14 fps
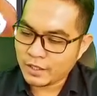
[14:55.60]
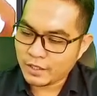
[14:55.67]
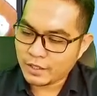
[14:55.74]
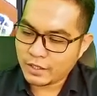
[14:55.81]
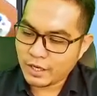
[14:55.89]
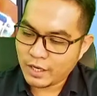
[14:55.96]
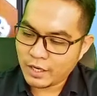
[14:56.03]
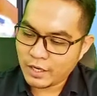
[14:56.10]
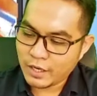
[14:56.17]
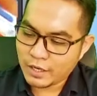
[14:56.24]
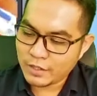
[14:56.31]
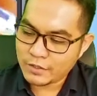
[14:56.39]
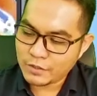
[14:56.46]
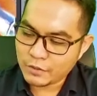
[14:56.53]
K
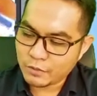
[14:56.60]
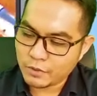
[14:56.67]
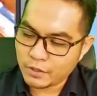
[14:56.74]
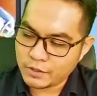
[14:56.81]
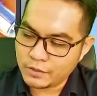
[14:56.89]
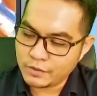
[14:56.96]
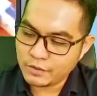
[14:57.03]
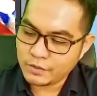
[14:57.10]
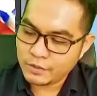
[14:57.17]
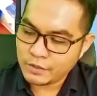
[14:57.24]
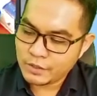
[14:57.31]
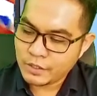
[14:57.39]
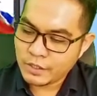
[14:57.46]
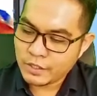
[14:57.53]
R squared
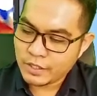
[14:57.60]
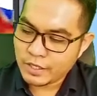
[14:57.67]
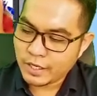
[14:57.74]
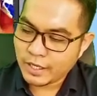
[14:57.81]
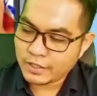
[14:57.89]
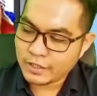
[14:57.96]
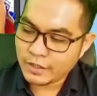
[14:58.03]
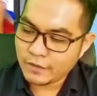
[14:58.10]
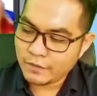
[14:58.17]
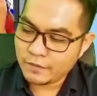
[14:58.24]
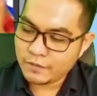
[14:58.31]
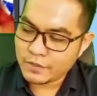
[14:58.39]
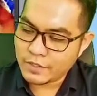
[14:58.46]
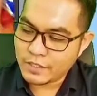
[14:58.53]
negative
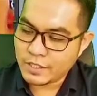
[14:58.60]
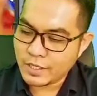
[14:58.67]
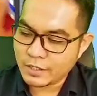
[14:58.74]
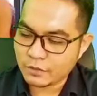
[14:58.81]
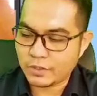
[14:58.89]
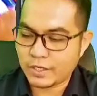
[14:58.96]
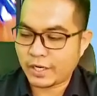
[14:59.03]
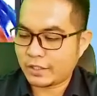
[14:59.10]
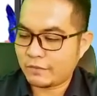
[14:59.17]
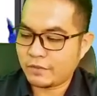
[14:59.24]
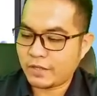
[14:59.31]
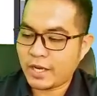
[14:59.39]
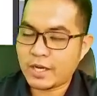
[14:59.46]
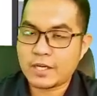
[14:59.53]
z hat or negative
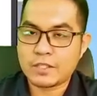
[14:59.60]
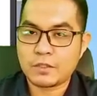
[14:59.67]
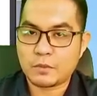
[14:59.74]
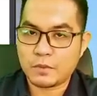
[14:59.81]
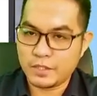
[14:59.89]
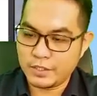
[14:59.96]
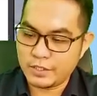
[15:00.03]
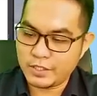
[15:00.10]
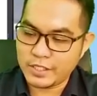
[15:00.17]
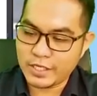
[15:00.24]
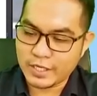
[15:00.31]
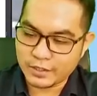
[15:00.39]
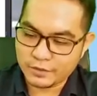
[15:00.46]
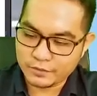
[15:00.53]
kr squared z
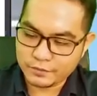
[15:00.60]
hat.